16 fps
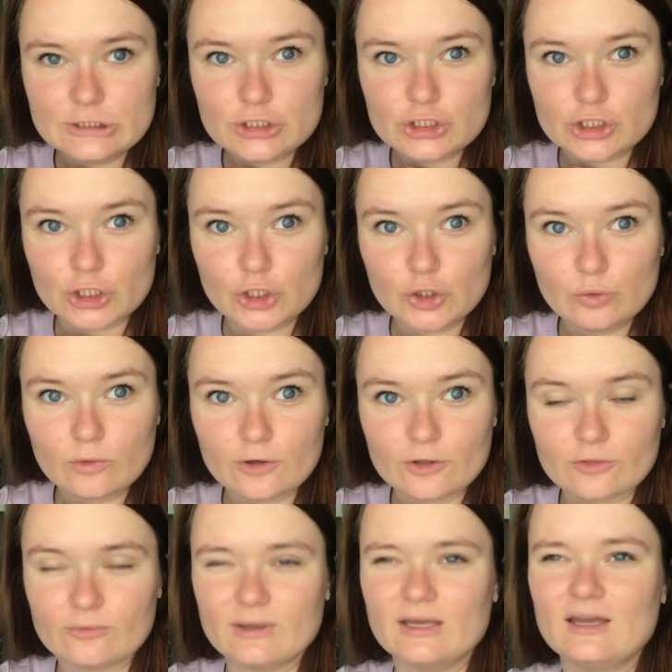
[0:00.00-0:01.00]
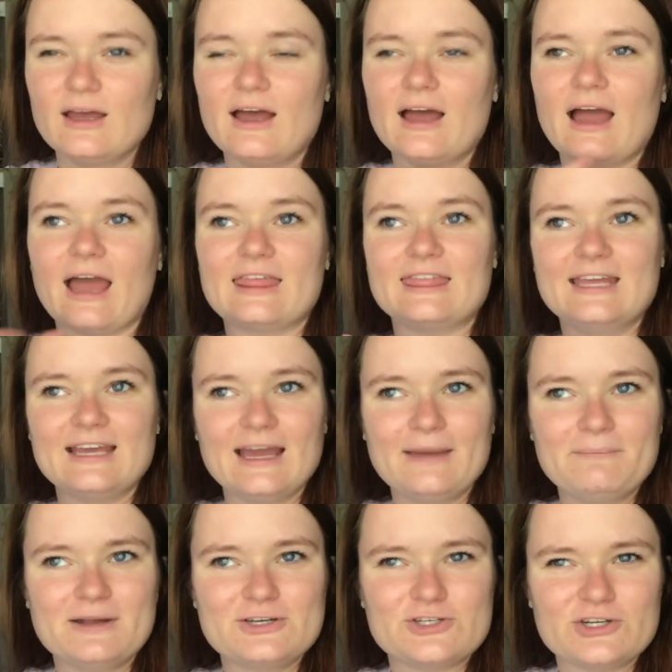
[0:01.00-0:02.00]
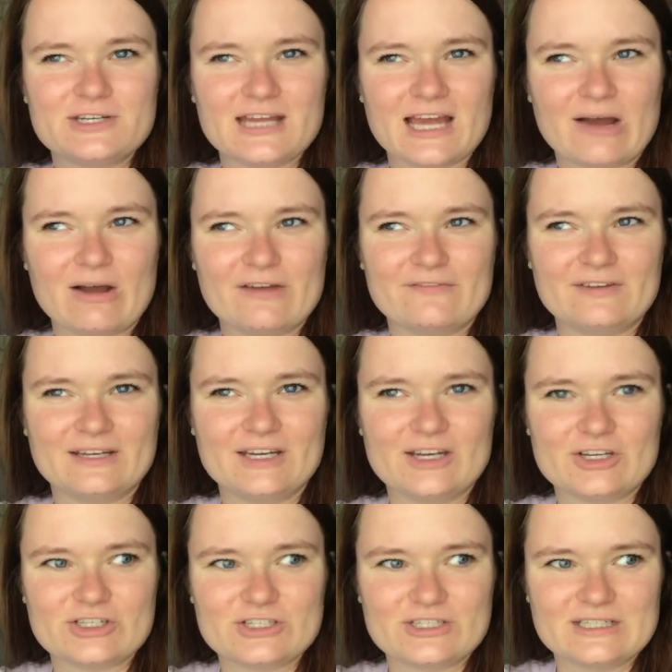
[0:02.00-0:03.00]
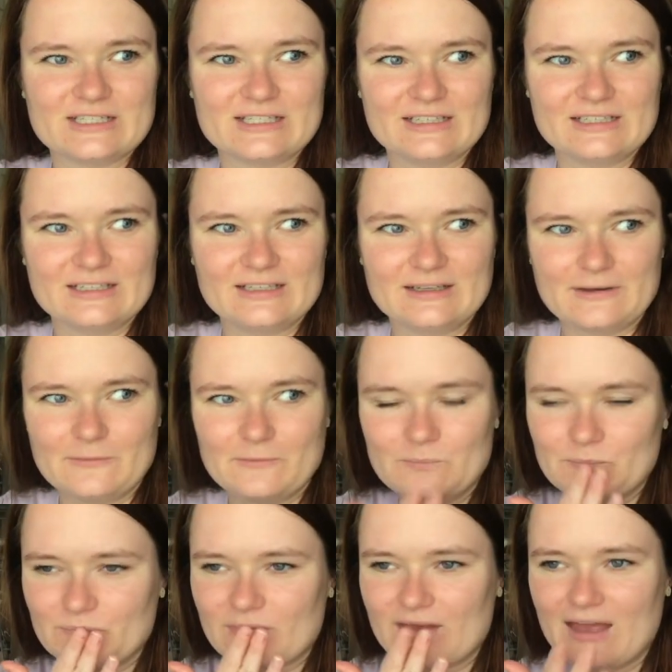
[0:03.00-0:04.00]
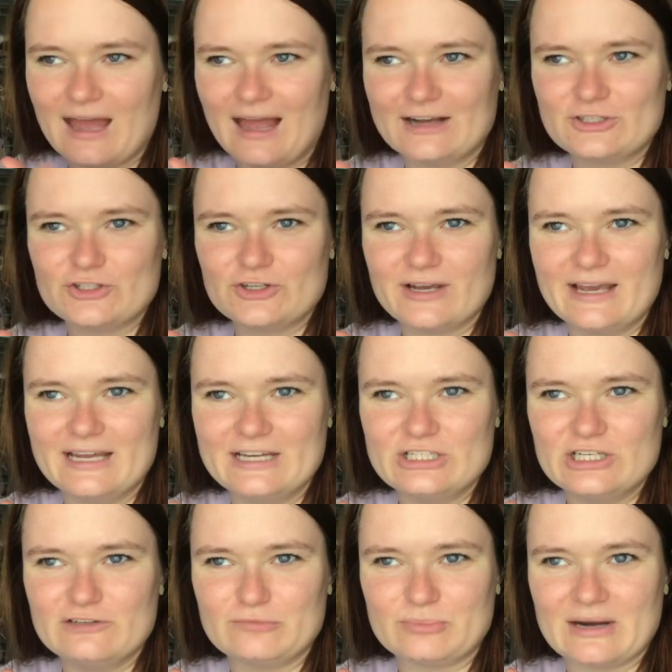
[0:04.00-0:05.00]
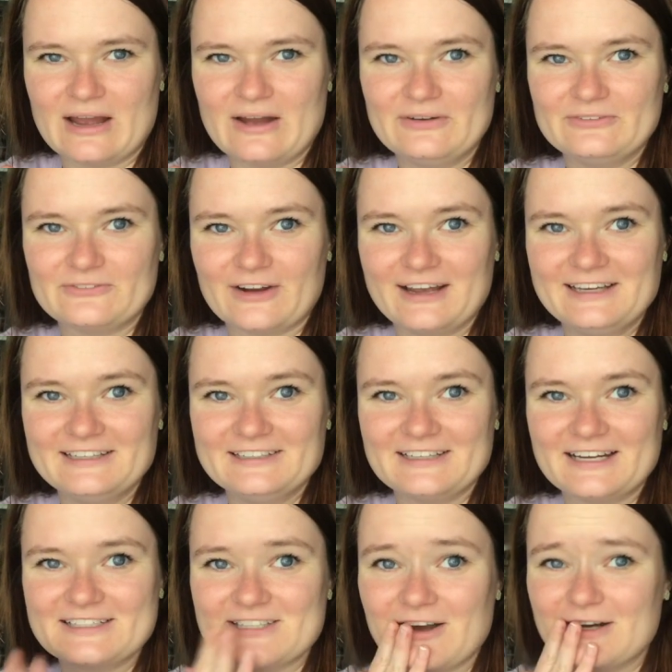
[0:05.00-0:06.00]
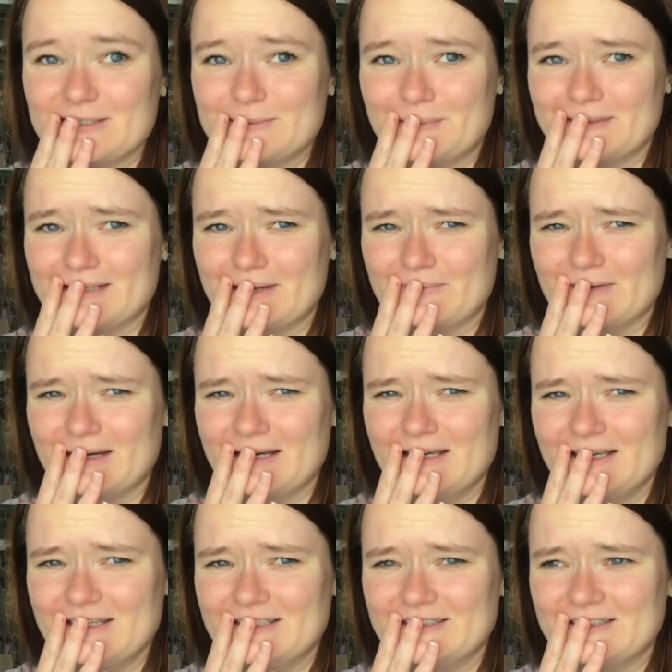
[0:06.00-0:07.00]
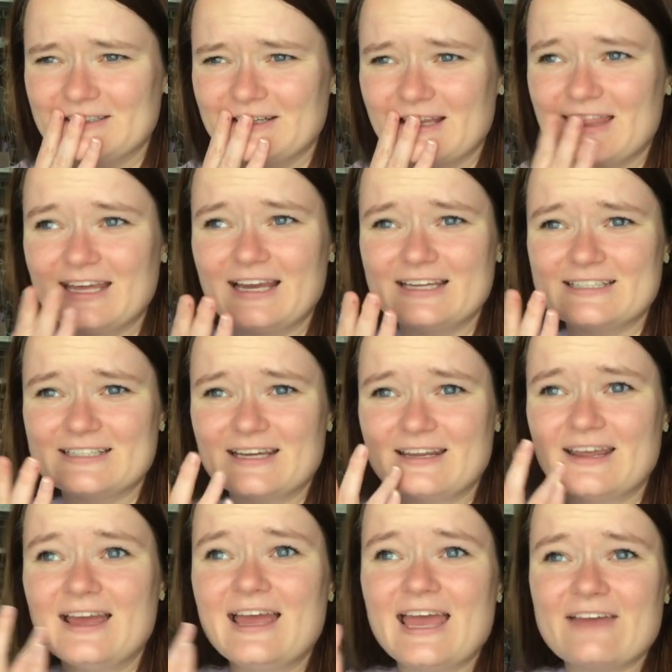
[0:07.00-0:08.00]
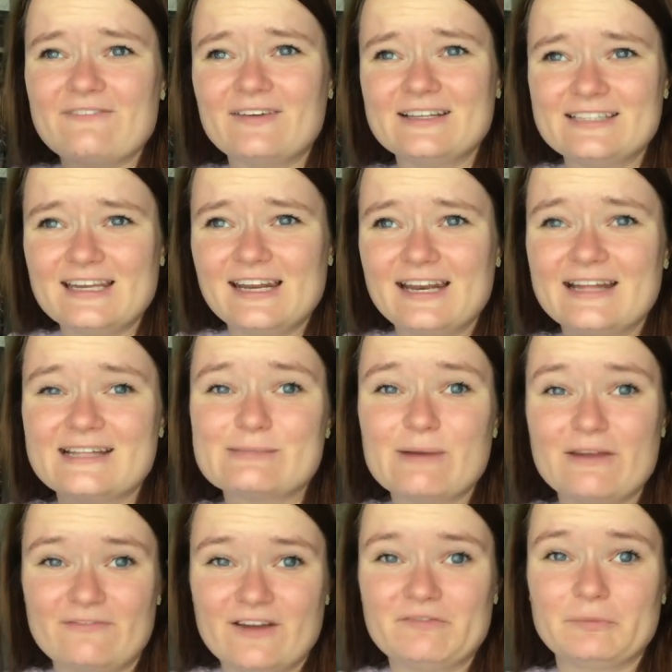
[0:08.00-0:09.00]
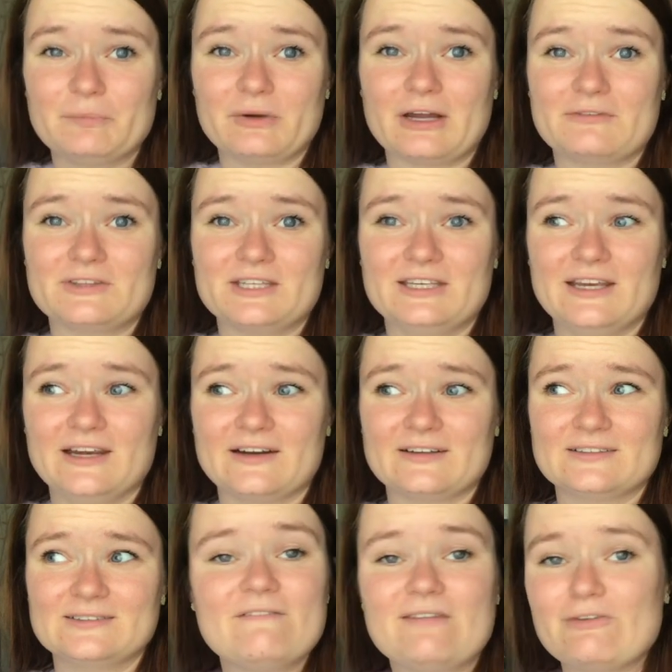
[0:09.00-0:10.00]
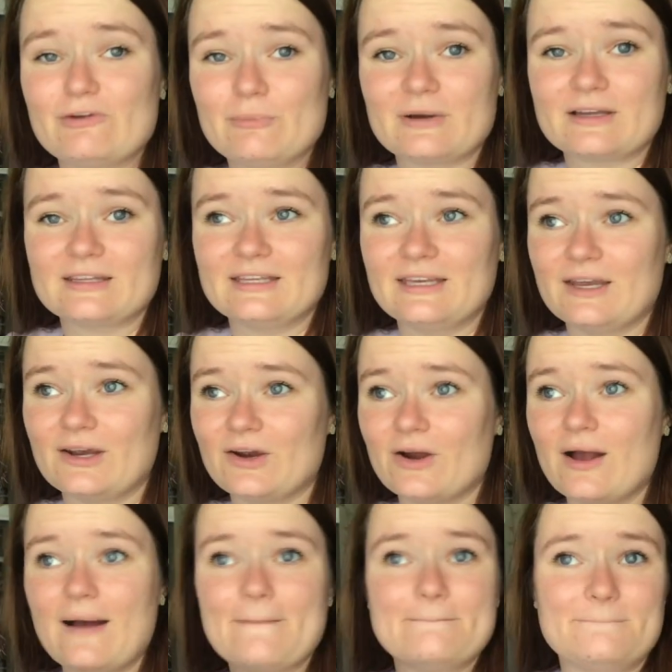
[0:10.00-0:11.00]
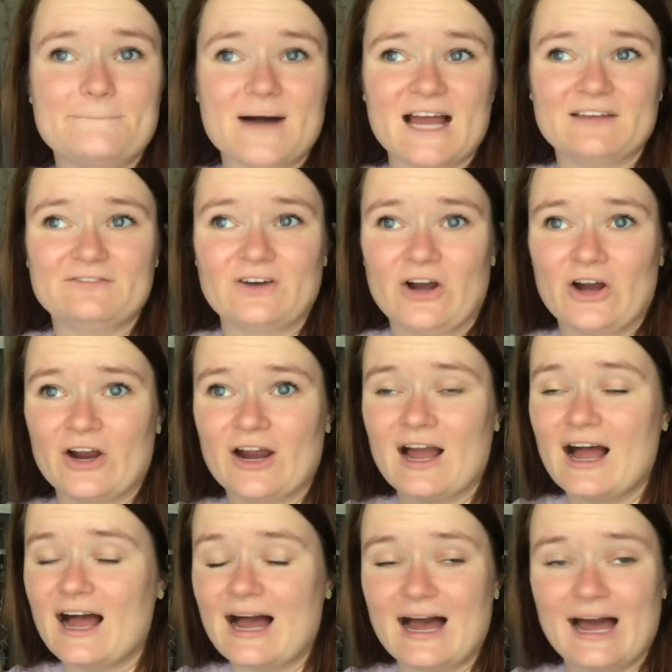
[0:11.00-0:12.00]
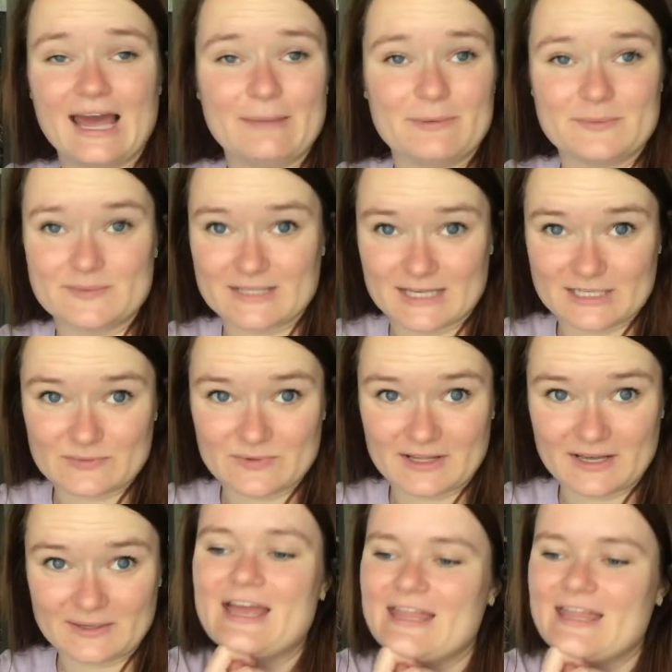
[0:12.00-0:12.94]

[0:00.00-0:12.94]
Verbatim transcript: Two or three. I think I mentioned how I finished Act Your Age Eve Brown, right? I talked about that, right? I think I did. If I didn't, it's my favorite book of the year. Favorite book of the year by far. I am obsessed with it.